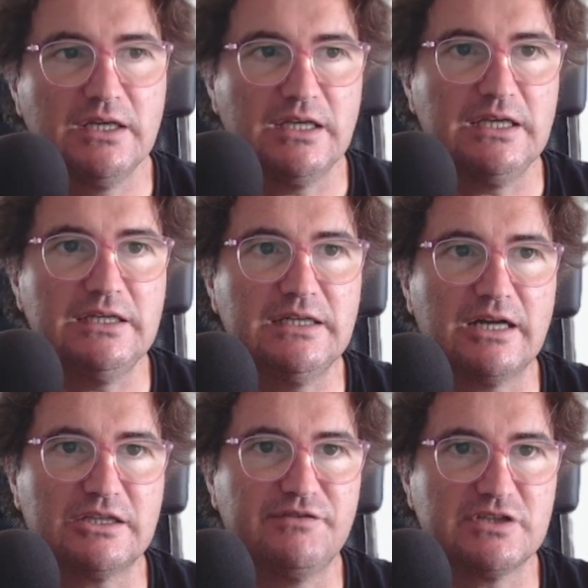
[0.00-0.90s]
in
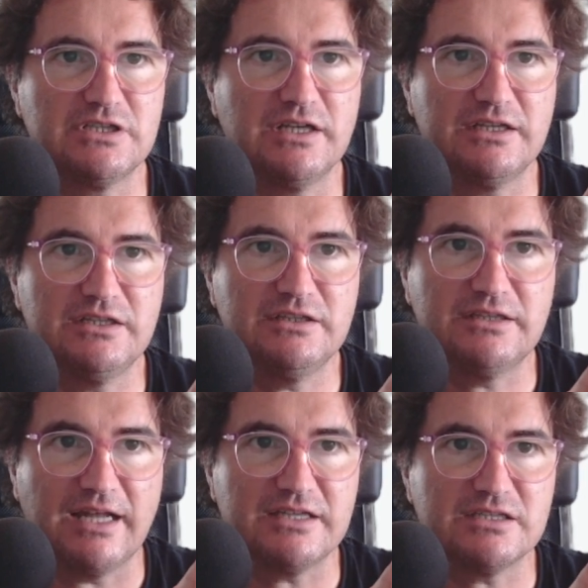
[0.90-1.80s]
artificial
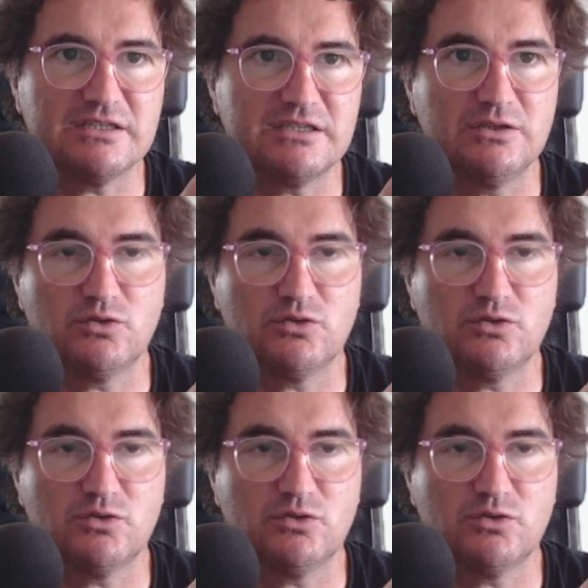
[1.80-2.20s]
intelligence in